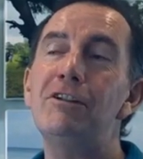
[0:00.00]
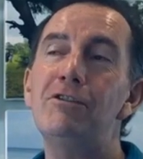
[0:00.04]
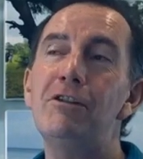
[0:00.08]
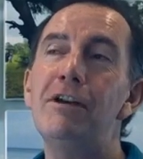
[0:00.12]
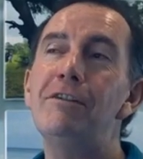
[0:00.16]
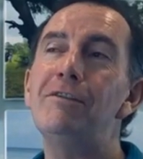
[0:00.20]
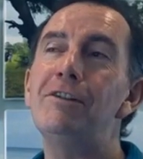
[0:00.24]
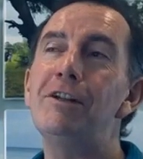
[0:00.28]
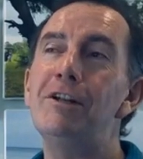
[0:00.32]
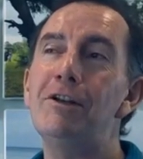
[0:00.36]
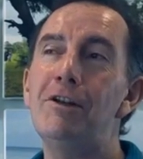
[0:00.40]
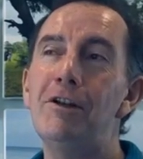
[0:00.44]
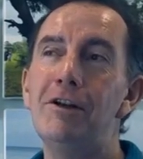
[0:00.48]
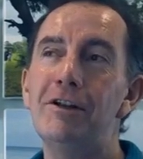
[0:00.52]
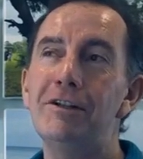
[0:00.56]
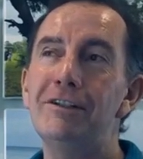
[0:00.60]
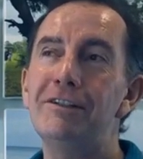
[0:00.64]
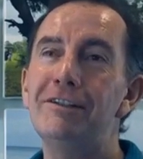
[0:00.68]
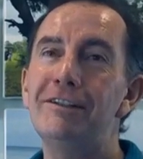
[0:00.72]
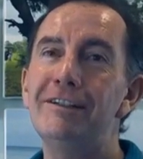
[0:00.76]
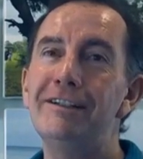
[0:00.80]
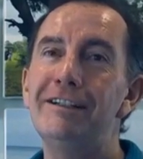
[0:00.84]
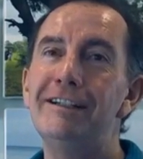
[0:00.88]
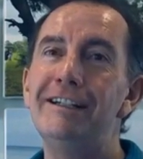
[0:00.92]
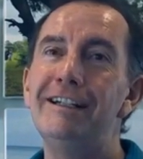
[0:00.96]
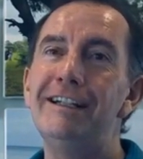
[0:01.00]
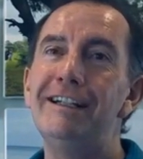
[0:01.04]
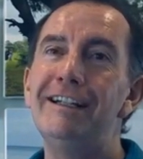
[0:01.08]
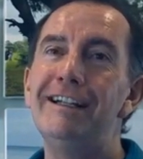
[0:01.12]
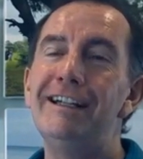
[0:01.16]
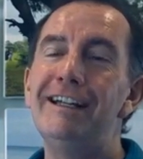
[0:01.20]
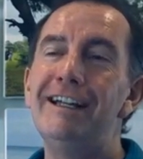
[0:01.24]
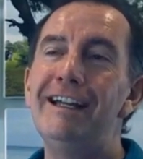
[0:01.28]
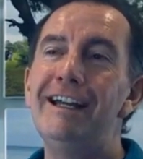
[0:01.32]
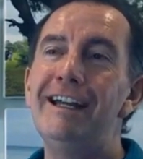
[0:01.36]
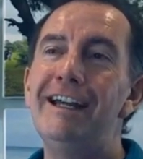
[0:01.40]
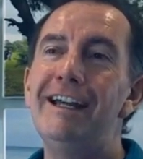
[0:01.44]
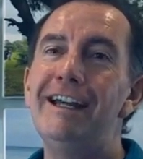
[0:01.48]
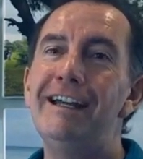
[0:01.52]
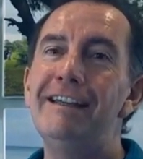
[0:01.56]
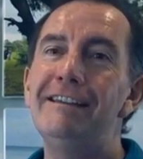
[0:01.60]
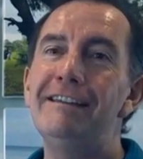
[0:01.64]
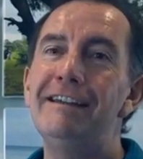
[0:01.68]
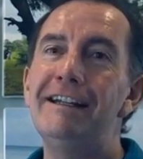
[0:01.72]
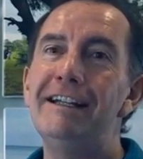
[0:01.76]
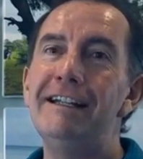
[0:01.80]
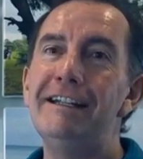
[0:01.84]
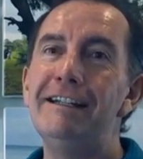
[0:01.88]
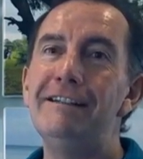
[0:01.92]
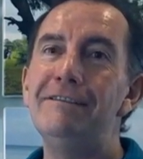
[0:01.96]
travel a lot, and
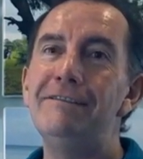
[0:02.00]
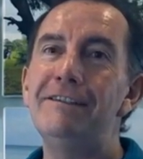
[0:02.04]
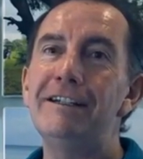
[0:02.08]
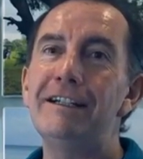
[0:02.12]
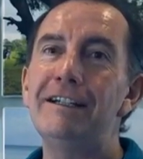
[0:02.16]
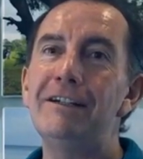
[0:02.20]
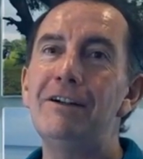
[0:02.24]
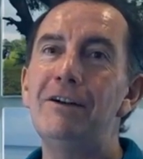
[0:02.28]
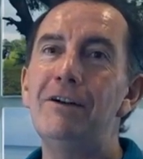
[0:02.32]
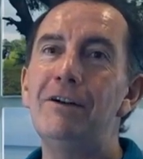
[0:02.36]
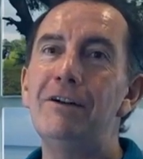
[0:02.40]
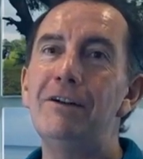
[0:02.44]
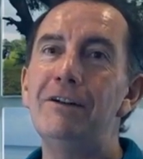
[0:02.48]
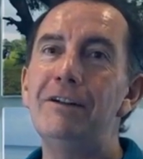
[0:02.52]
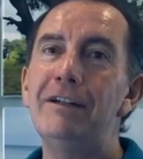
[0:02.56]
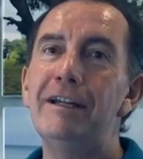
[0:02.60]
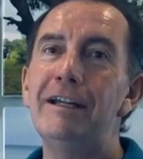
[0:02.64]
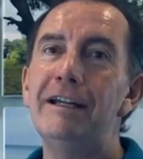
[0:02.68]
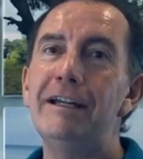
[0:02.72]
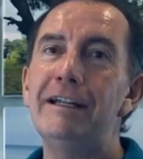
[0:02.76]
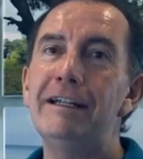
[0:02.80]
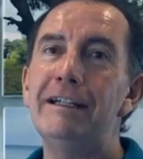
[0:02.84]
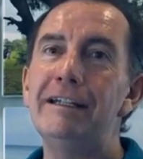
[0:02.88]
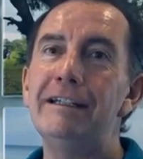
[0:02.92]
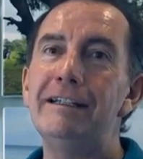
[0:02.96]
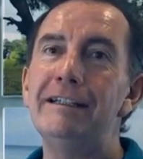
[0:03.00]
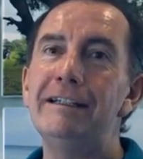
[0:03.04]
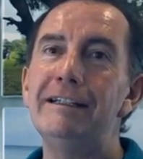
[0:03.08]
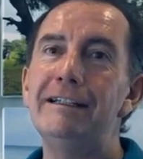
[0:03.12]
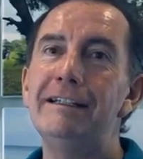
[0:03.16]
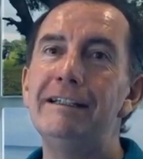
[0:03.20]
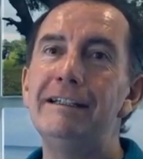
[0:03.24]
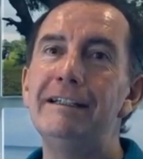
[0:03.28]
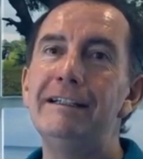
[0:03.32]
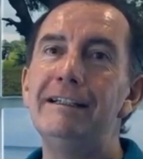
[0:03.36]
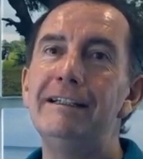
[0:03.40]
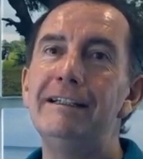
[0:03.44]
they're living on a